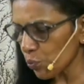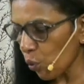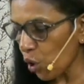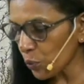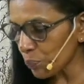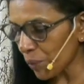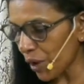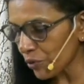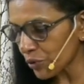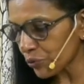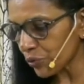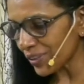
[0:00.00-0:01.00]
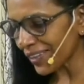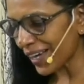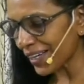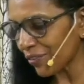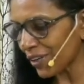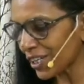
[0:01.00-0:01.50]
more powerful
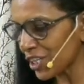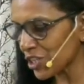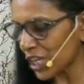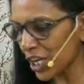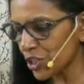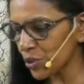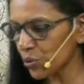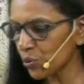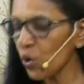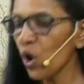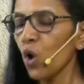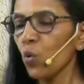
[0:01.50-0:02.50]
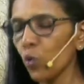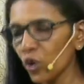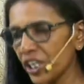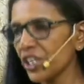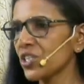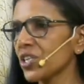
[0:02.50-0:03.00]
than our desire to do
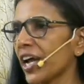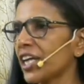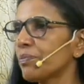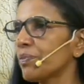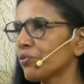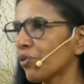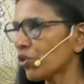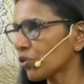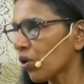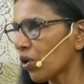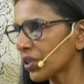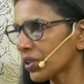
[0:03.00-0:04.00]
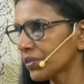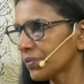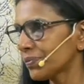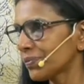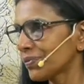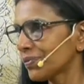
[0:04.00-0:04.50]
what is right before God.
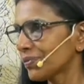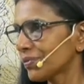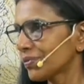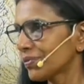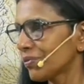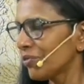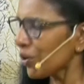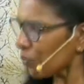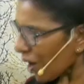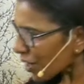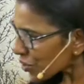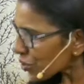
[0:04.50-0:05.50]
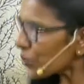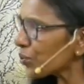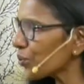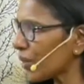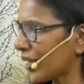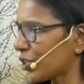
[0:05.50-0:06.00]
We want to
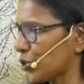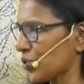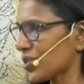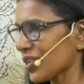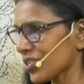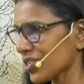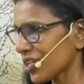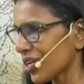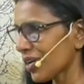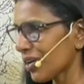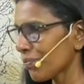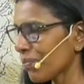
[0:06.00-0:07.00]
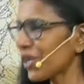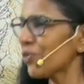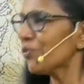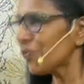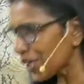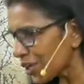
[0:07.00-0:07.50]
do righteousness,
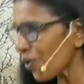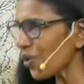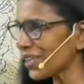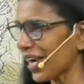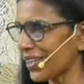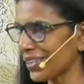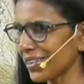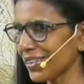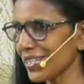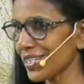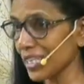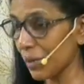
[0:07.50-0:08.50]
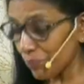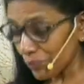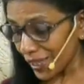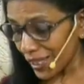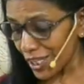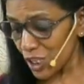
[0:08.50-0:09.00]
but we know that
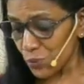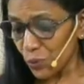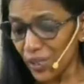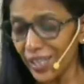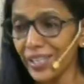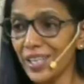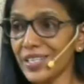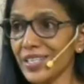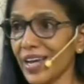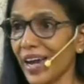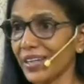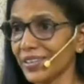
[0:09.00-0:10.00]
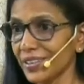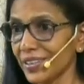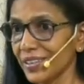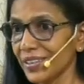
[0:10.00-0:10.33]
something is pulling inside.